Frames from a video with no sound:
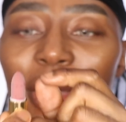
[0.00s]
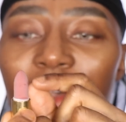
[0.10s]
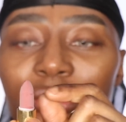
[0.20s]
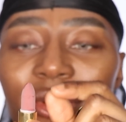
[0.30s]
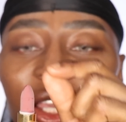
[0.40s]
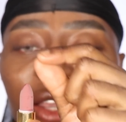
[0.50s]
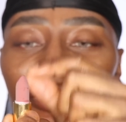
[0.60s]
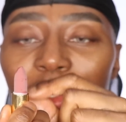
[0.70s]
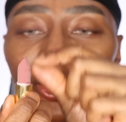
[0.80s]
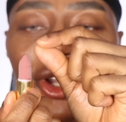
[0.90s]
but I feel like if
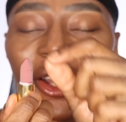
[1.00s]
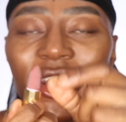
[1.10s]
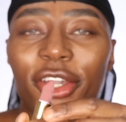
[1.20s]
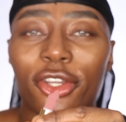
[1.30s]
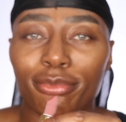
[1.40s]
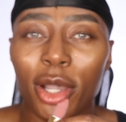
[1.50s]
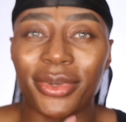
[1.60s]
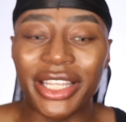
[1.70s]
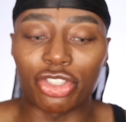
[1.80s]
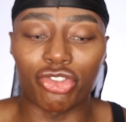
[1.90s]
this was on it, it could
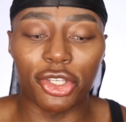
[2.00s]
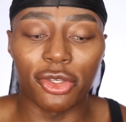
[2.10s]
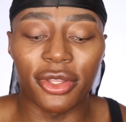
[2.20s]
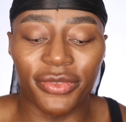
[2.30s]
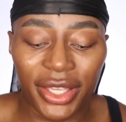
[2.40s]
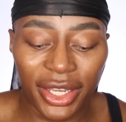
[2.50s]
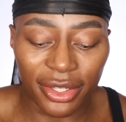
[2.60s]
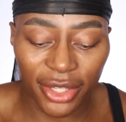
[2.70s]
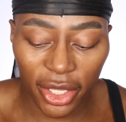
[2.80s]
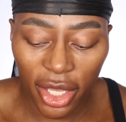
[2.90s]
probably like trick you to thinking
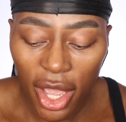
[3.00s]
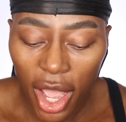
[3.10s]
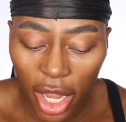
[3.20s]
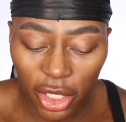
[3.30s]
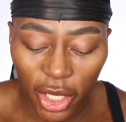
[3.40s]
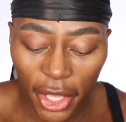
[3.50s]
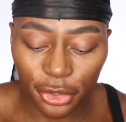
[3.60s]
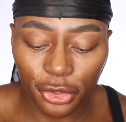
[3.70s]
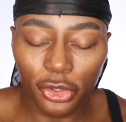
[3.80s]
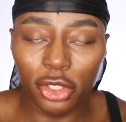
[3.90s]
it's like a light
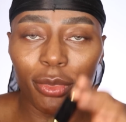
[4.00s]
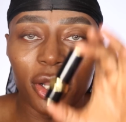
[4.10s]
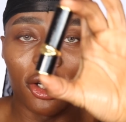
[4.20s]
nude. But